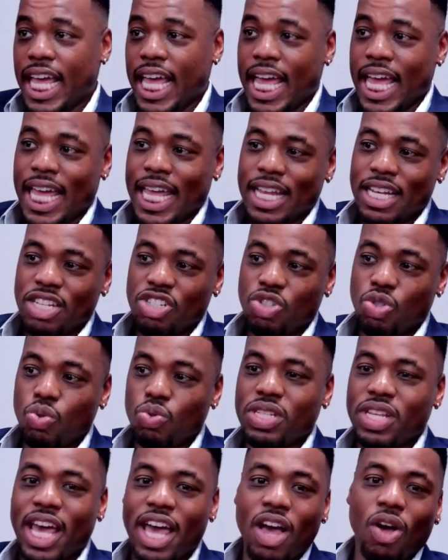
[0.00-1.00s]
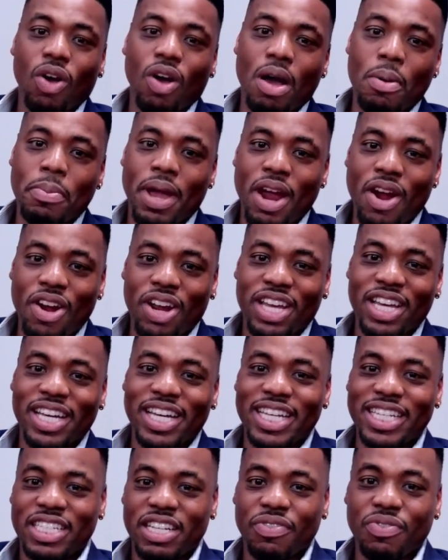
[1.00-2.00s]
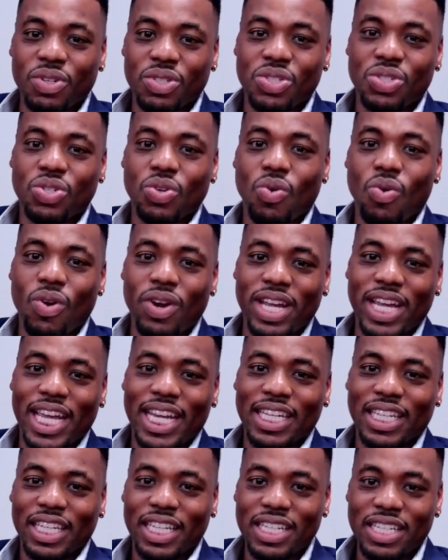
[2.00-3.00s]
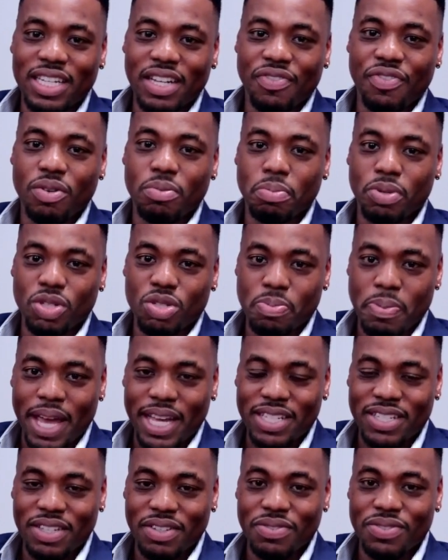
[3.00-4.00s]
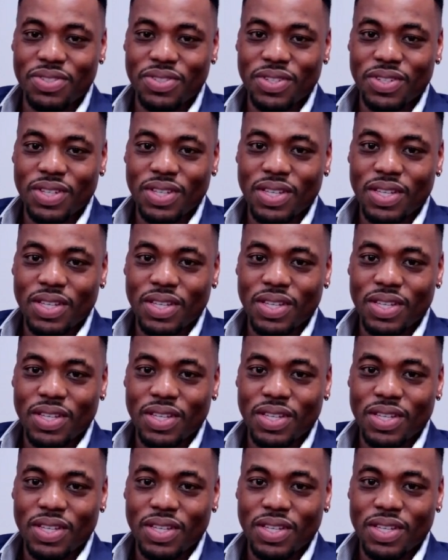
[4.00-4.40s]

and to tell America a different story and lend different perspectives,